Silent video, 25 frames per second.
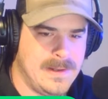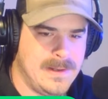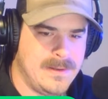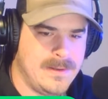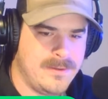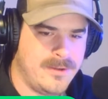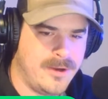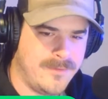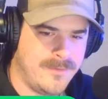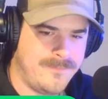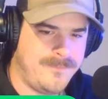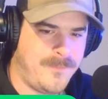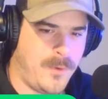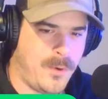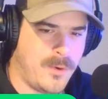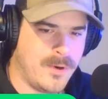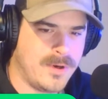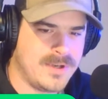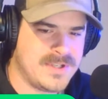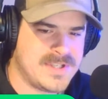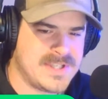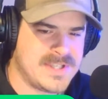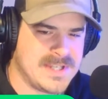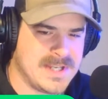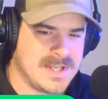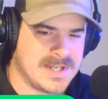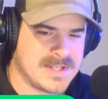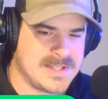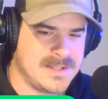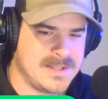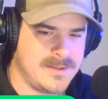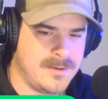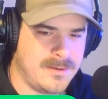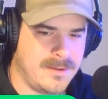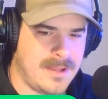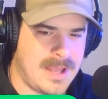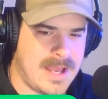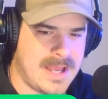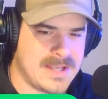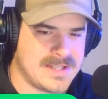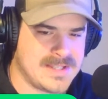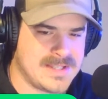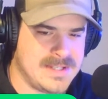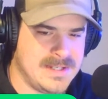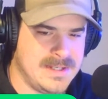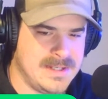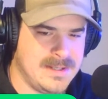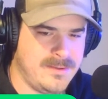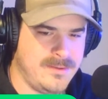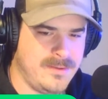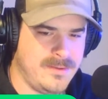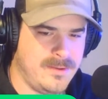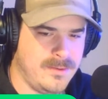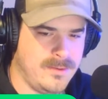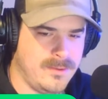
They're 4-6 in their last 10,